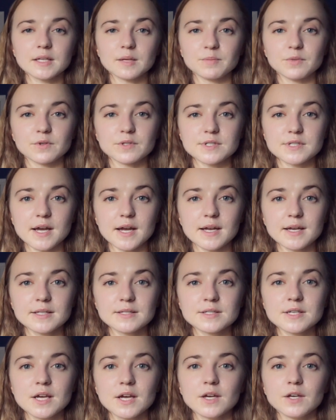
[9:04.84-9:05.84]
computer
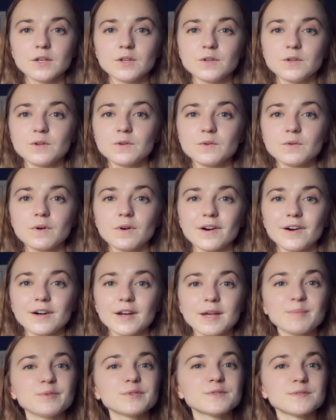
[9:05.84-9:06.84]
science, you are
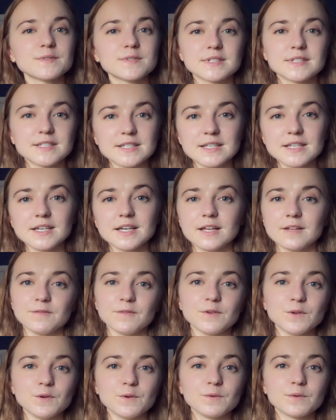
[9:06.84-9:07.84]
able to see and
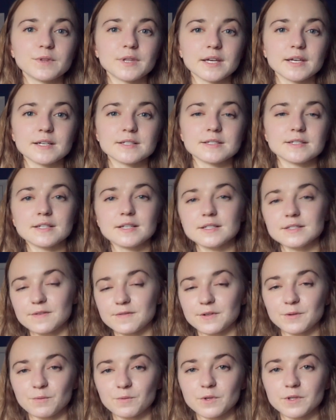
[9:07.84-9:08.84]
view things in a
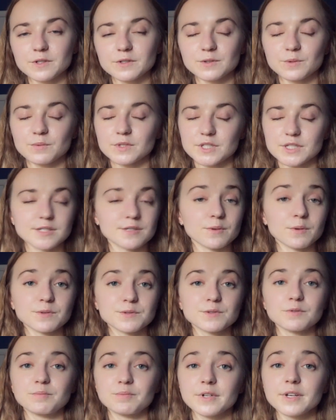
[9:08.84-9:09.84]
different world, which is
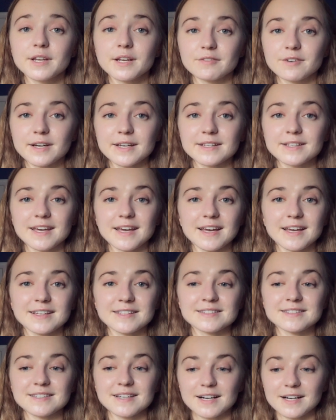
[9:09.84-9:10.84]
also pretty great,
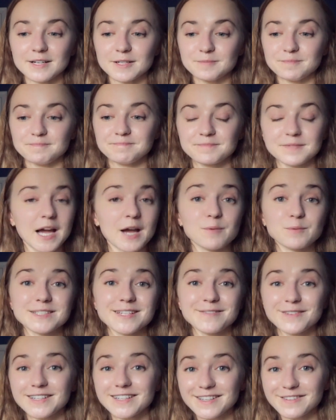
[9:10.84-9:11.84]
and I would
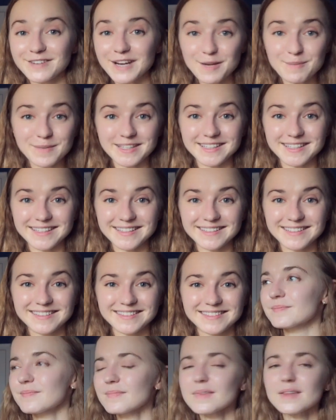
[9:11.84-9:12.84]
definitely recommend it.
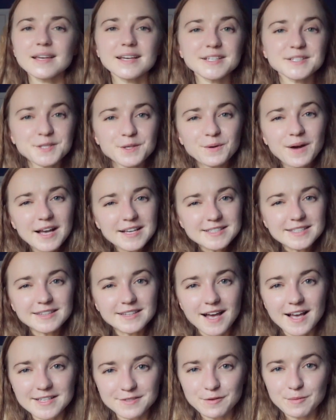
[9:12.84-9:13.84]
So as the
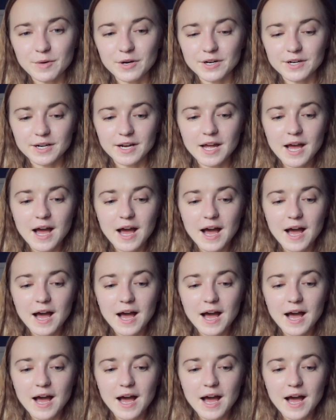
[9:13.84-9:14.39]
last remark,